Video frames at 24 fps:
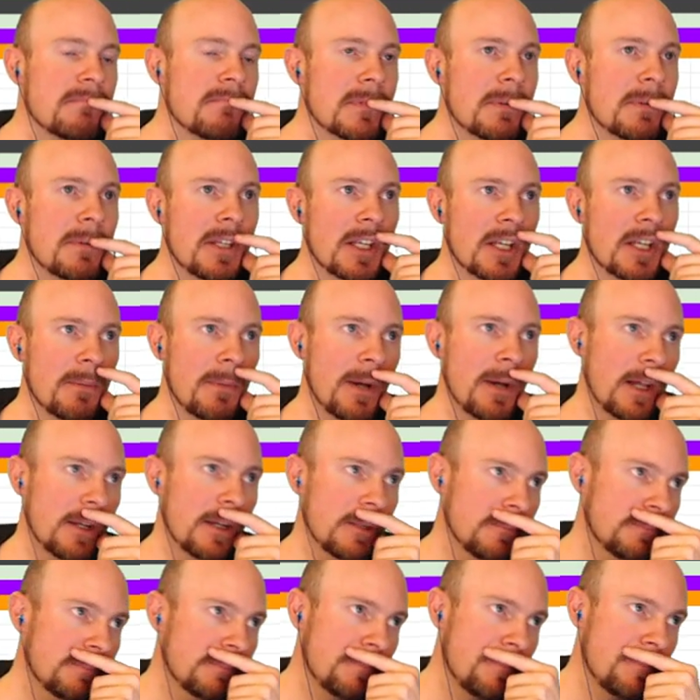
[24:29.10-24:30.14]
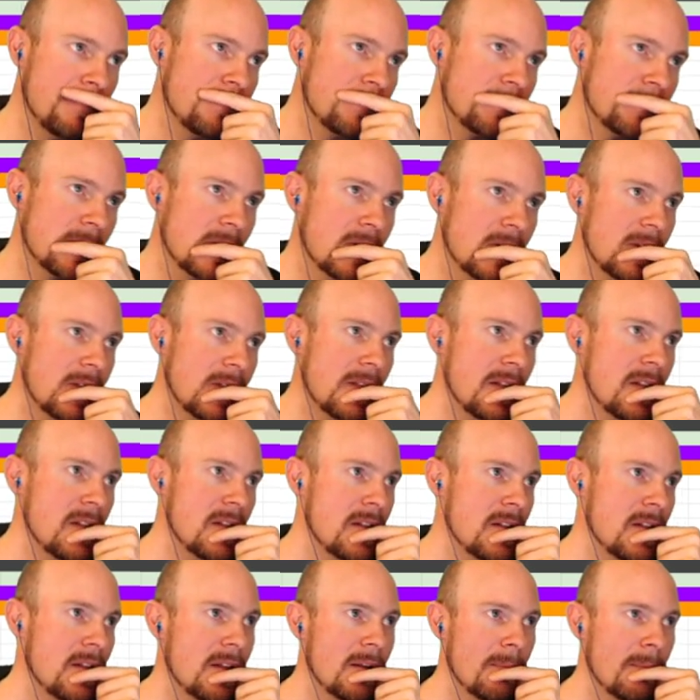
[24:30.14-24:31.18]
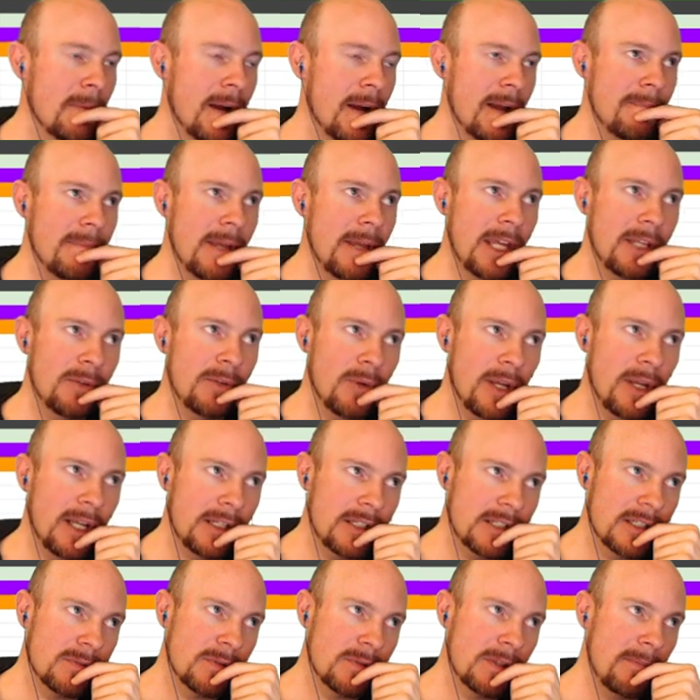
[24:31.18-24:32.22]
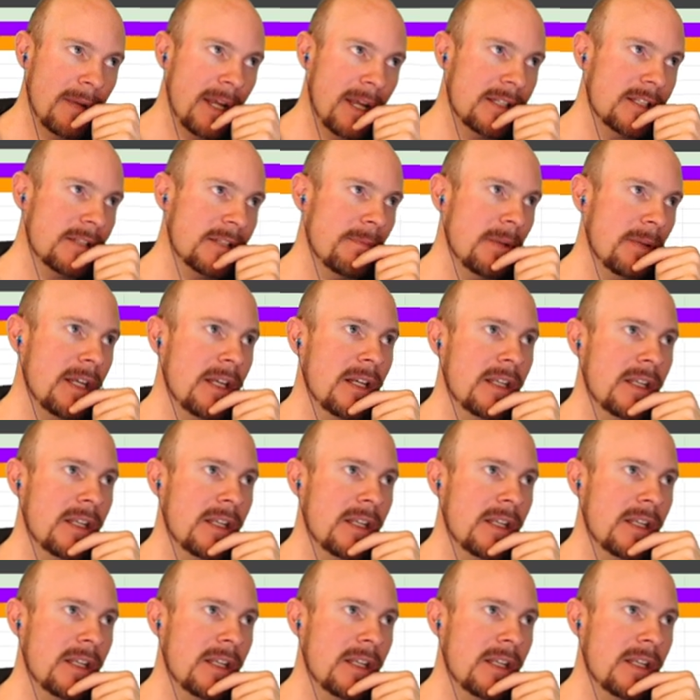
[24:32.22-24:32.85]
Let me think about it. My main weakness with Mantis B